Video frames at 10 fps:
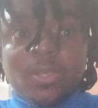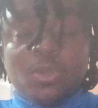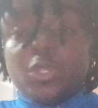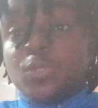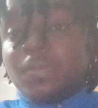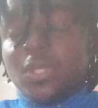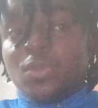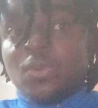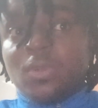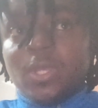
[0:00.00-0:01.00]

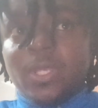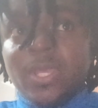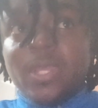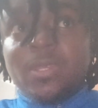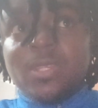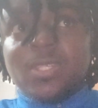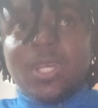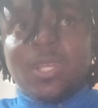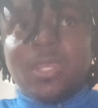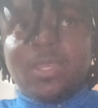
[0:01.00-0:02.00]
hospital here in
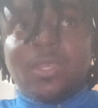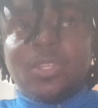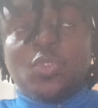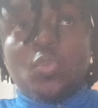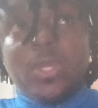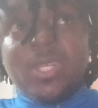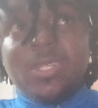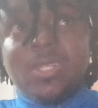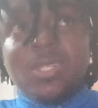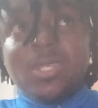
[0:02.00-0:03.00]
Italy in
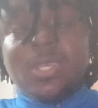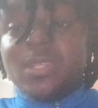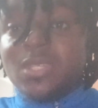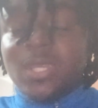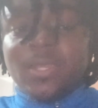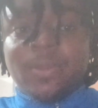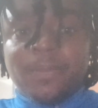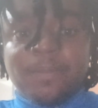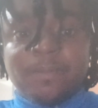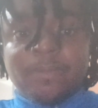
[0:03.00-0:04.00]
2018.
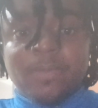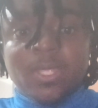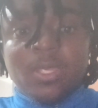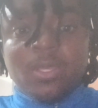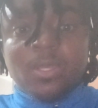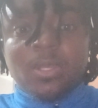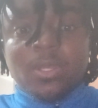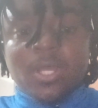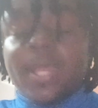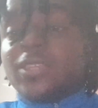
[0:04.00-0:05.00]

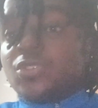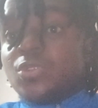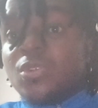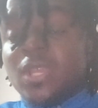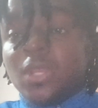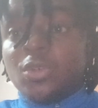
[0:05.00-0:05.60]
I saw a